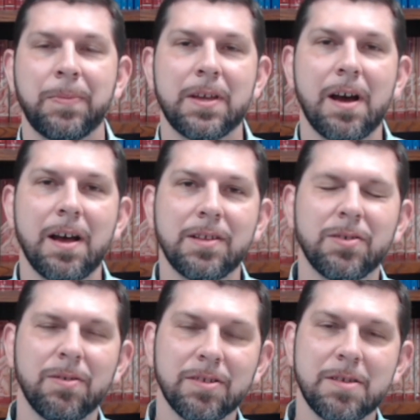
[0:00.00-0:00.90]

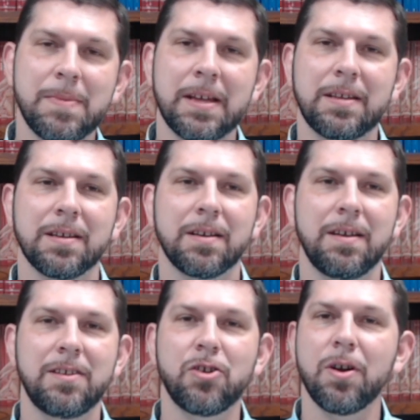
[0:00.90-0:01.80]
God's ultimate
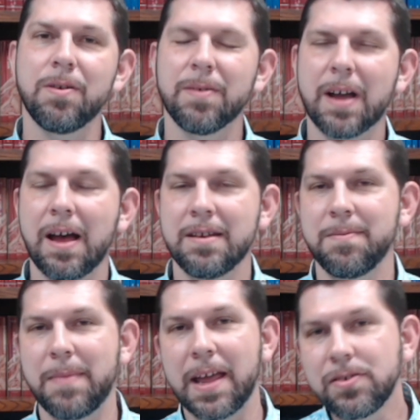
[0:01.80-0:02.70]
eternal
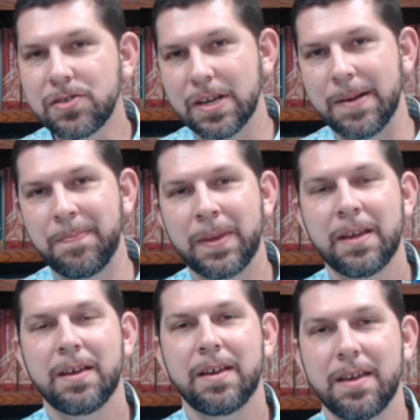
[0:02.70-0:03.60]
condemnation
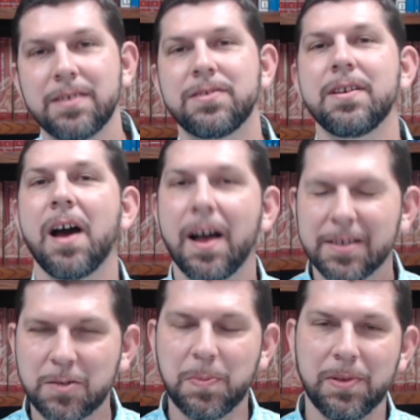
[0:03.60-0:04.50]
is the
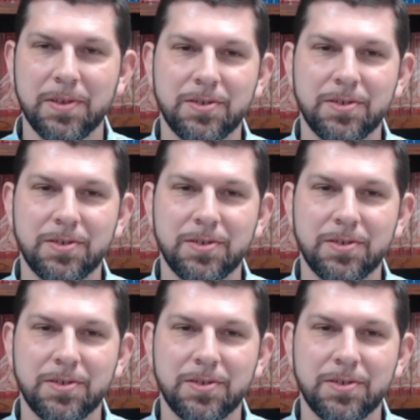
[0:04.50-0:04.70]
gospel.